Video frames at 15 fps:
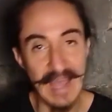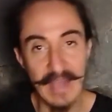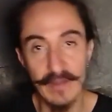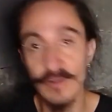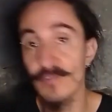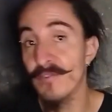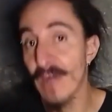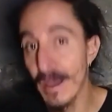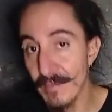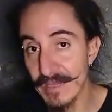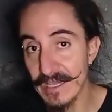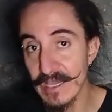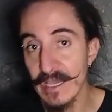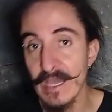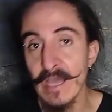clan, or
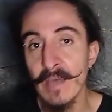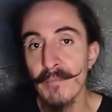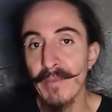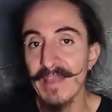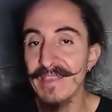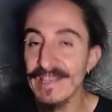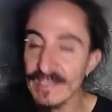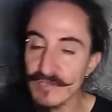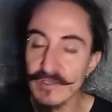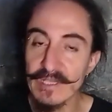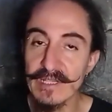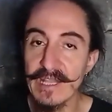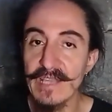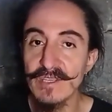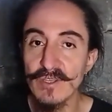family, but this
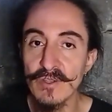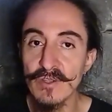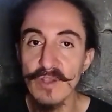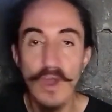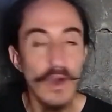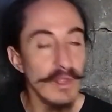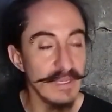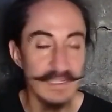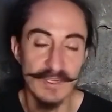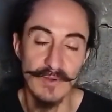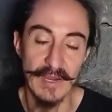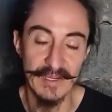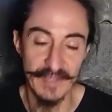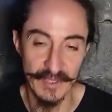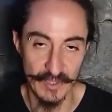translation only
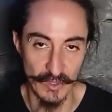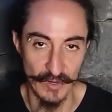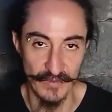scratches the